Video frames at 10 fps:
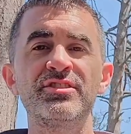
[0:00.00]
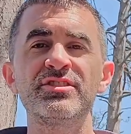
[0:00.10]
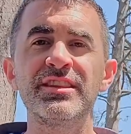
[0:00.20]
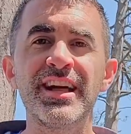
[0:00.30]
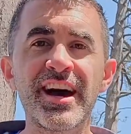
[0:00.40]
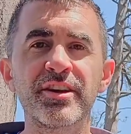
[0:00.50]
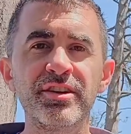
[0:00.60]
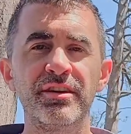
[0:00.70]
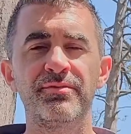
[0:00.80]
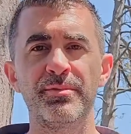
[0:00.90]
There's a lot of
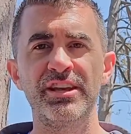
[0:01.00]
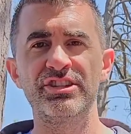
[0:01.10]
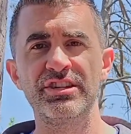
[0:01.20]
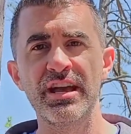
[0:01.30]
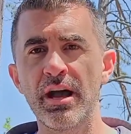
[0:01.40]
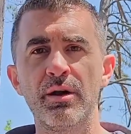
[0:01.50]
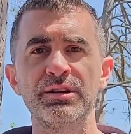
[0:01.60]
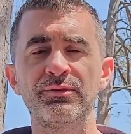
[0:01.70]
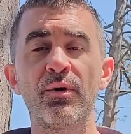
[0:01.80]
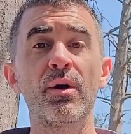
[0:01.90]
good information now
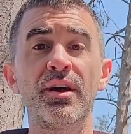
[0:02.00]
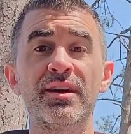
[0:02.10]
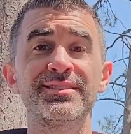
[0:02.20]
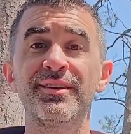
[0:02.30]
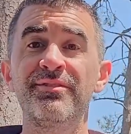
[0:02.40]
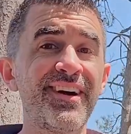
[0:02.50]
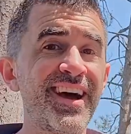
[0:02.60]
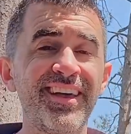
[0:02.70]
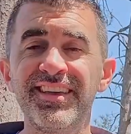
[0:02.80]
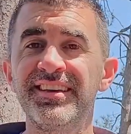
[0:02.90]
as far as
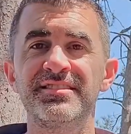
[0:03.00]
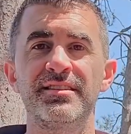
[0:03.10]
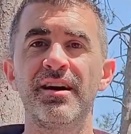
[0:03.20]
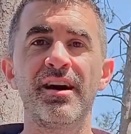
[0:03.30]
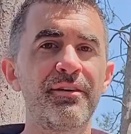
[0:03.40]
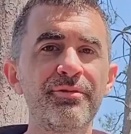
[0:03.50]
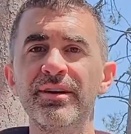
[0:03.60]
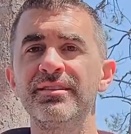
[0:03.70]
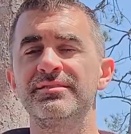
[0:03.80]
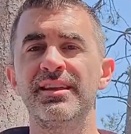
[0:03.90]
filings and
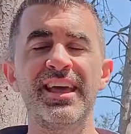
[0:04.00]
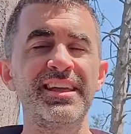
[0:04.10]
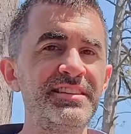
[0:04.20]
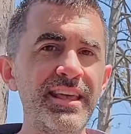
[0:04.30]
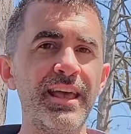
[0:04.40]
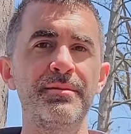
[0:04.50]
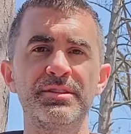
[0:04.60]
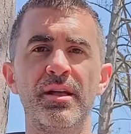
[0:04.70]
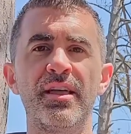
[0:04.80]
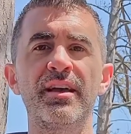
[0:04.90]
offerings and ATMs
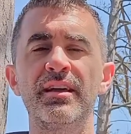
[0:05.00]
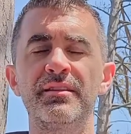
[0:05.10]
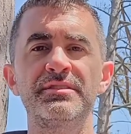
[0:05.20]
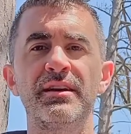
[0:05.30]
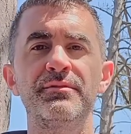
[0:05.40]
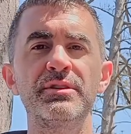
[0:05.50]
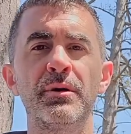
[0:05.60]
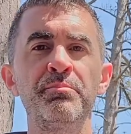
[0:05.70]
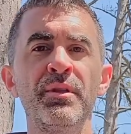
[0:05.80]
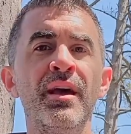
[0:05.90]
and all that kind of stuff. So